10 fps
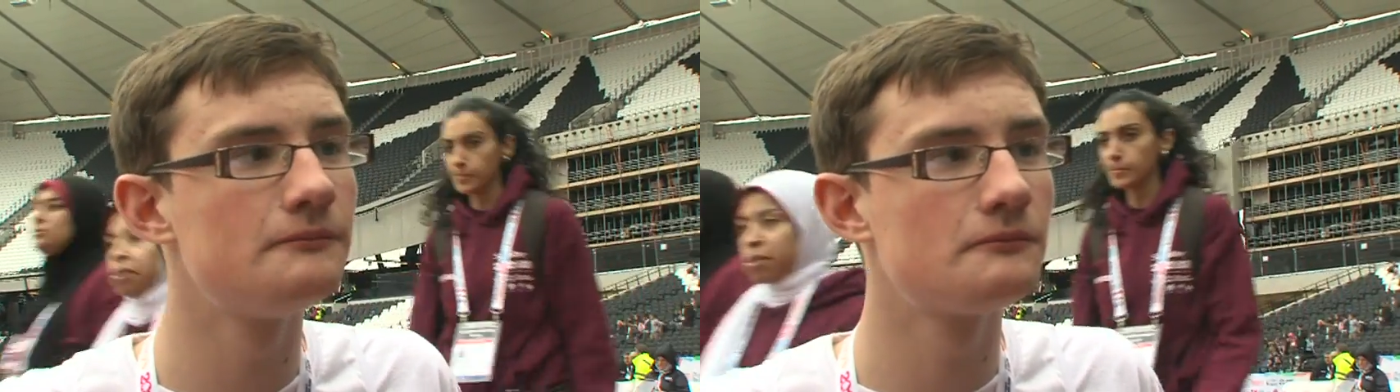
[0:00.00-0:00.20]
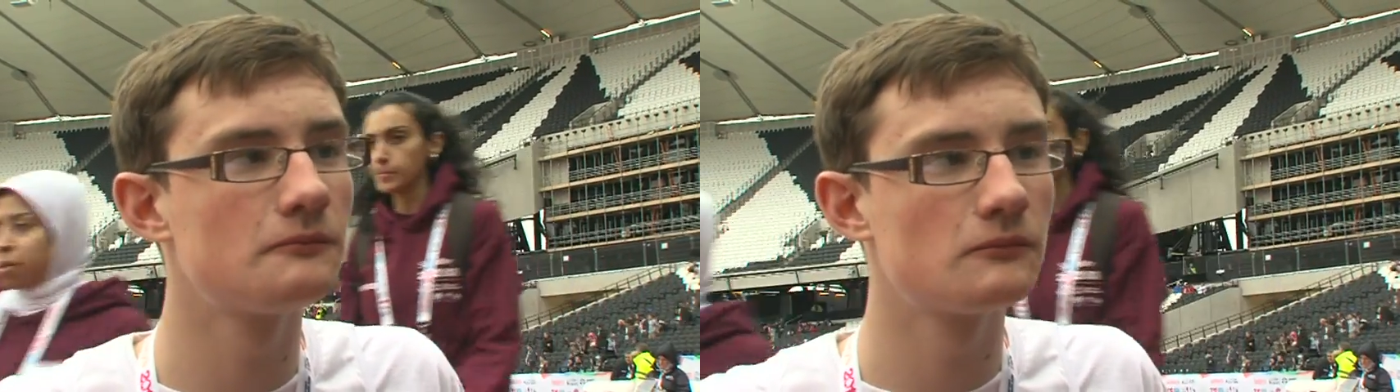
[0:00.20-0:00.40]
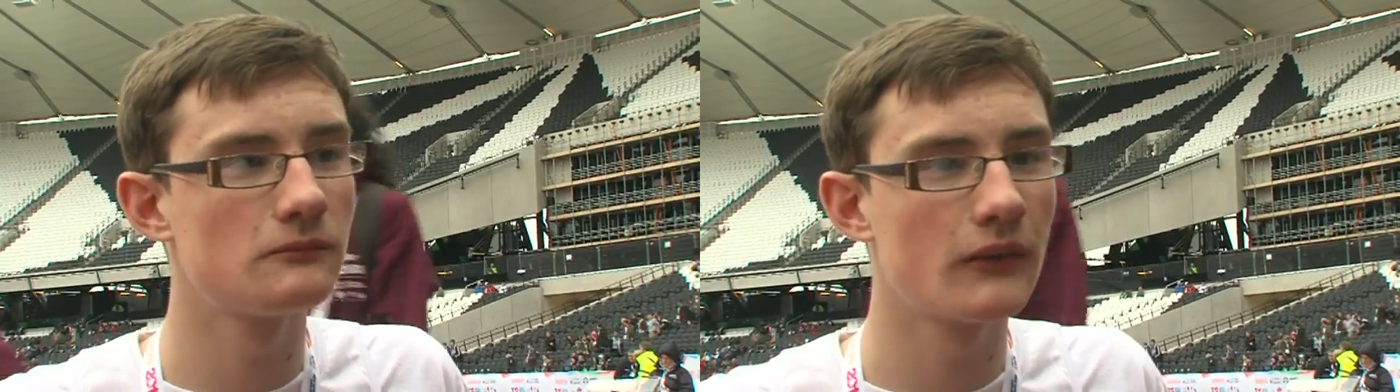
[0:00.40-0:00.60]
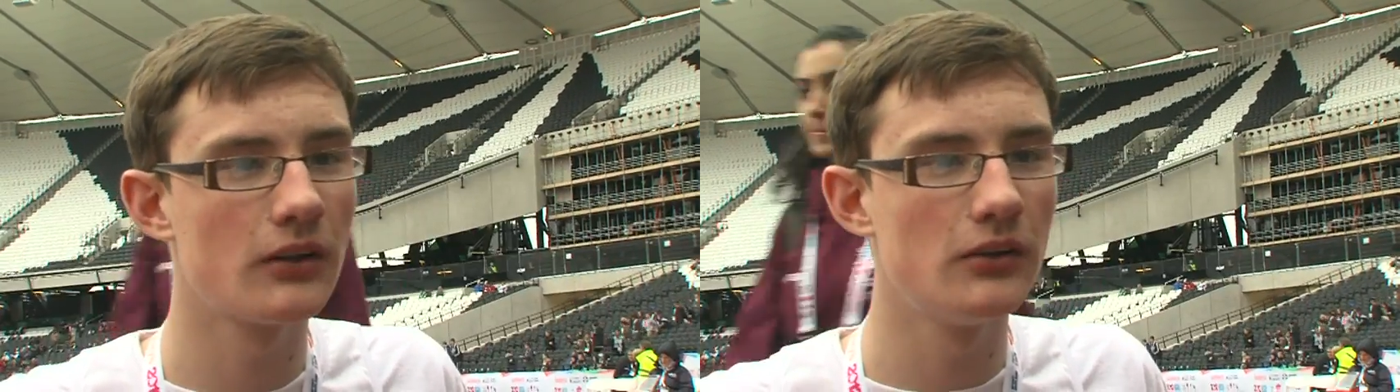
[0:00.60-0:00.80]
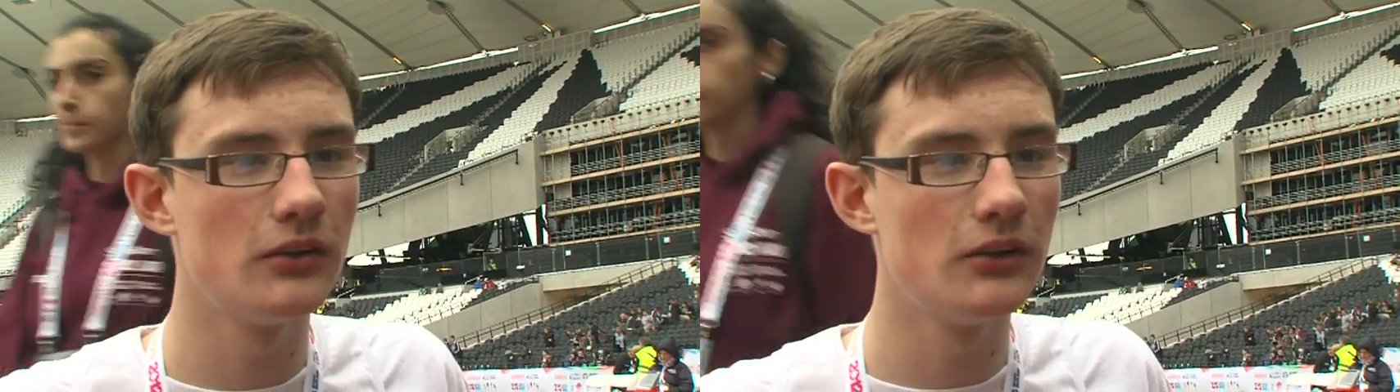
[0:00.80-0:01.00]
but it
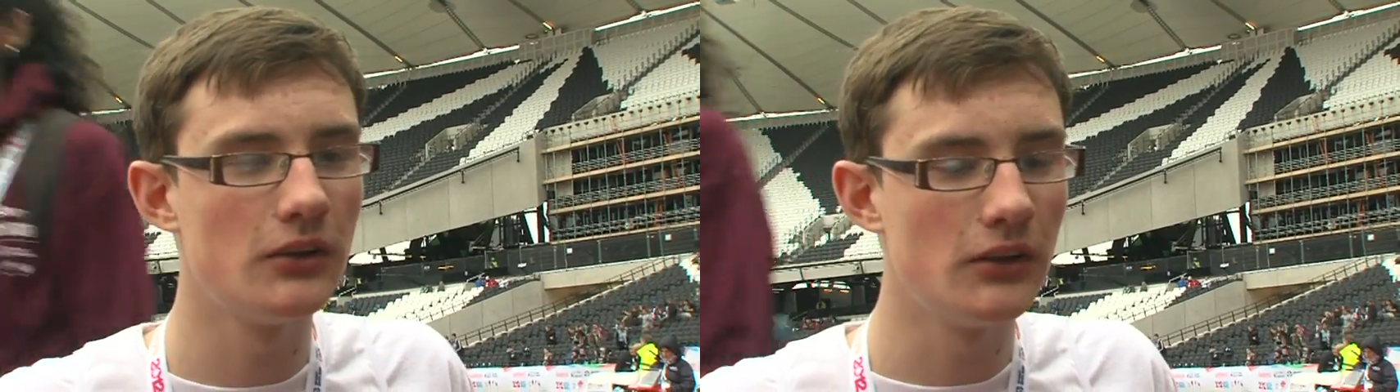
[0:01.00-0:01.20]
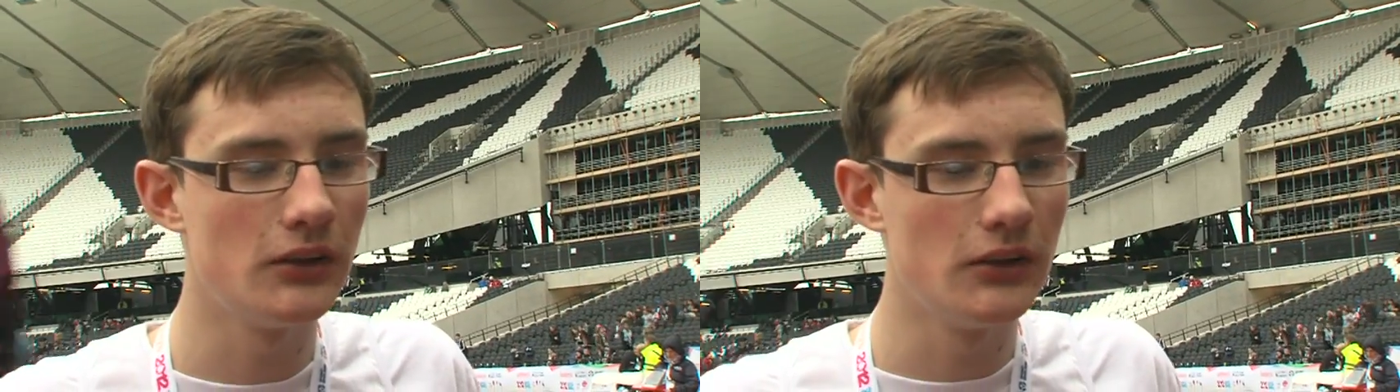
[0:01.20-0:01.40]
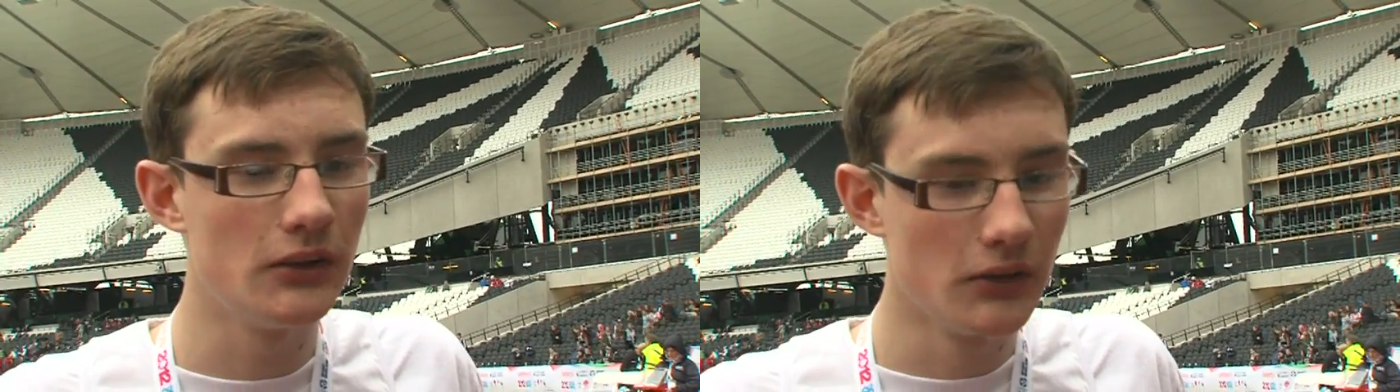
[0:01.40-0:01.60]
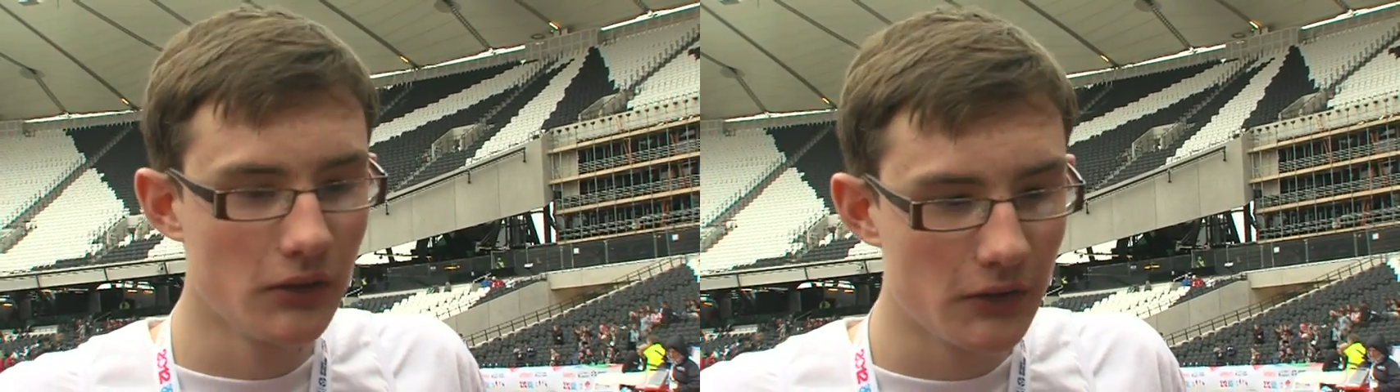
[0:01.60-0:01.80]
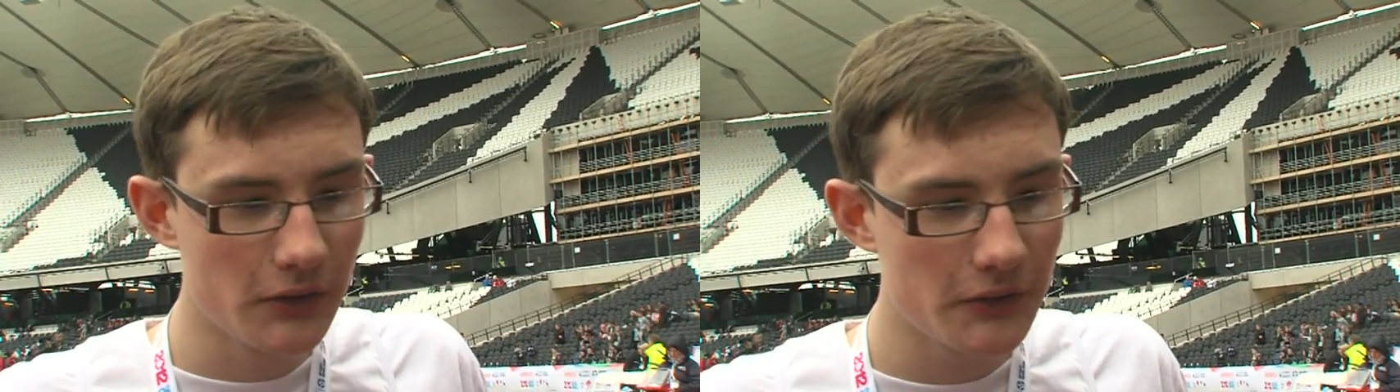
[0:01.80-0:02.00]
strikes me that you
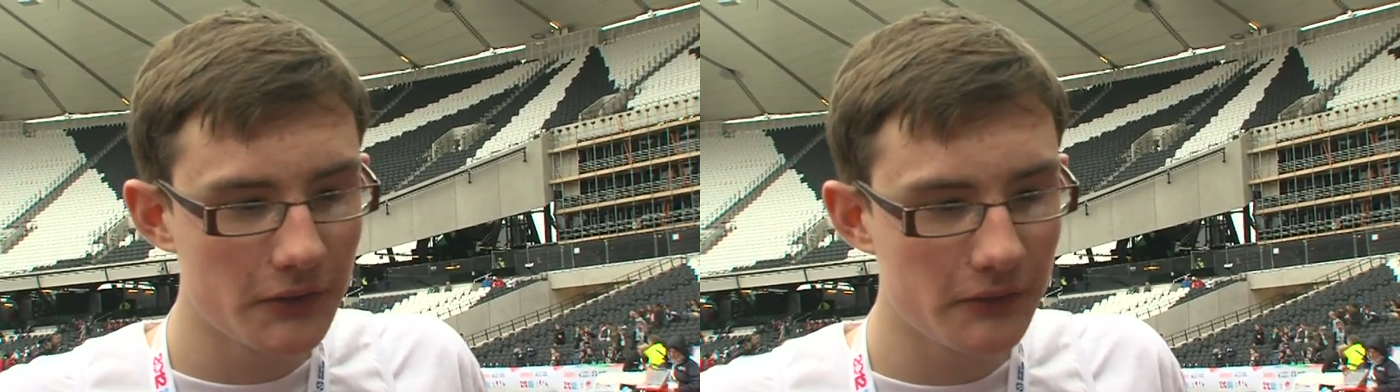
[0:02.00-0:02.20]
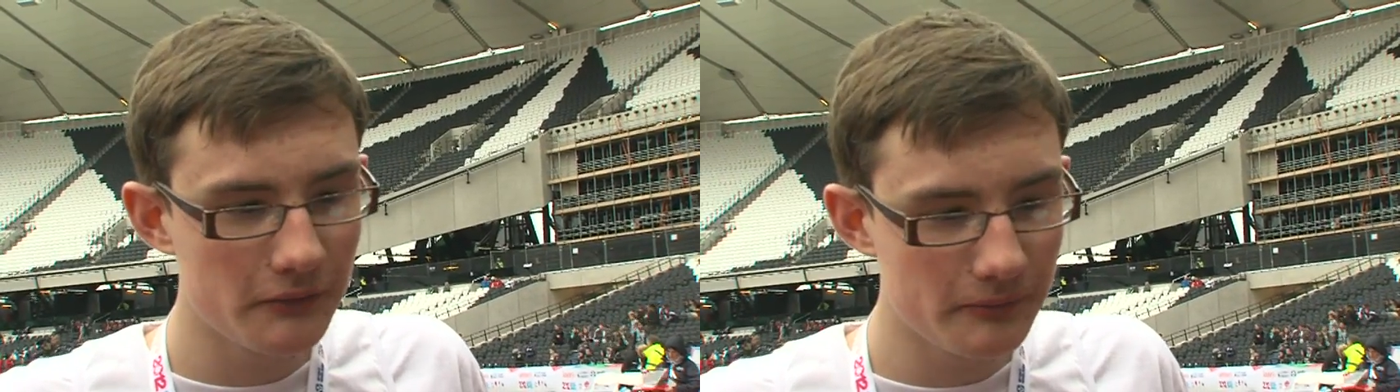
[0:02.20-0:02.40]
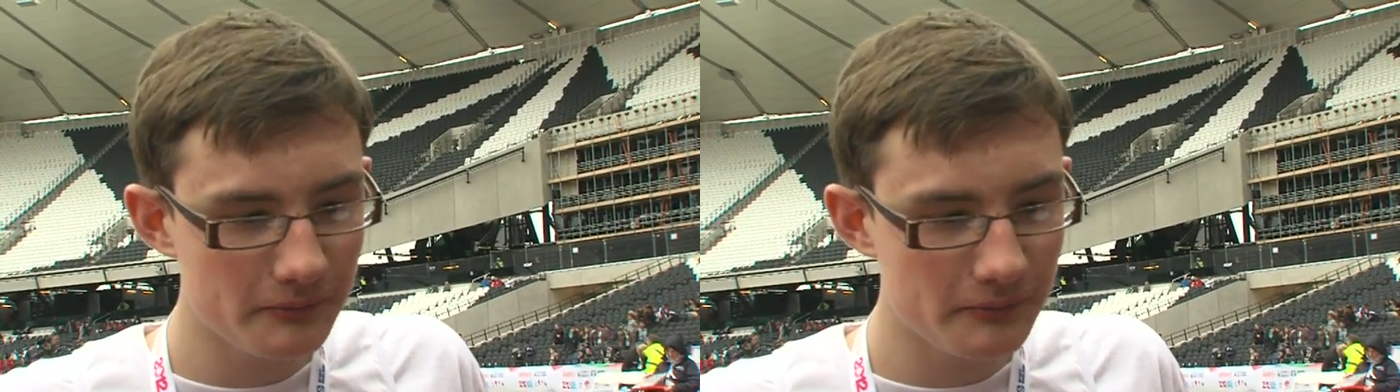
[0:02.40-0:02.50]
find it rather